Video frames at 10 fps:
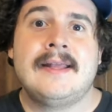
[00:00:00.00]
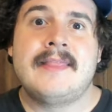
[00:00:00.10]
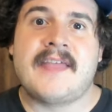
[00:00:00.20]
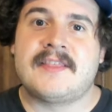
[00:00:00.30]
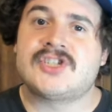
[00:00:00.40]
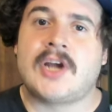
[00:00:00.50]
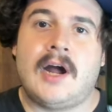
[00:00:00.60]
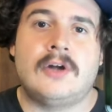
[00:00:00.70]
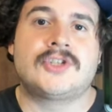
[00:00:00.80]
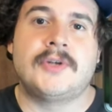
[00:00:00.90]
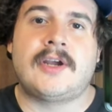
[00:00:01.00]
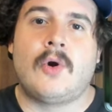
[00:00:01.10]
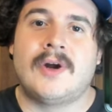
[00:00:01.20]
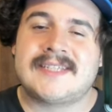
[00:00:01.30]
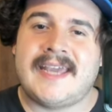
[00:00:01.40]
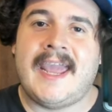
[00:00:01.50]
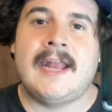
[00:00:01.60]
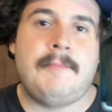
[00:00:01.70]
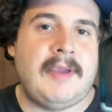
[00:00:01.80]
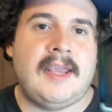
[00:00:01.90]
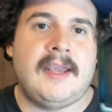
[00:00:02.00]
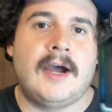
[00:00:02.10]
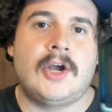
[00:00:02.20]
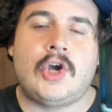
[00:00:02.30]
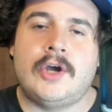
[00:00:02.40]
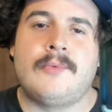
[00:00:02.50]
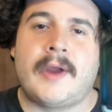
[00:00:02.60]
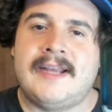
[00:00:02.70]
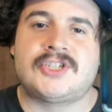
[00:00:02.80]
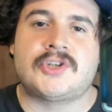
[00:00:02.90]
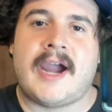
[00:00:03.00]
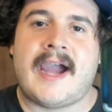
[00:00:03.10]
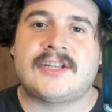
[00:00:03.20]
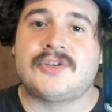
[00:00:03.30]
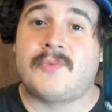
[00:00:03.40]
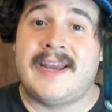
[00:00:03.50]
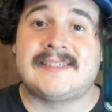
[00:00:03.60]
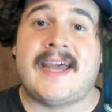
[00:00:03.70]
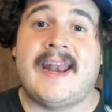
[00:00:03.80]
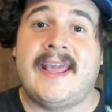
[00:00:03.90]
that the Chicago Street Course can be a good racetrack to race at.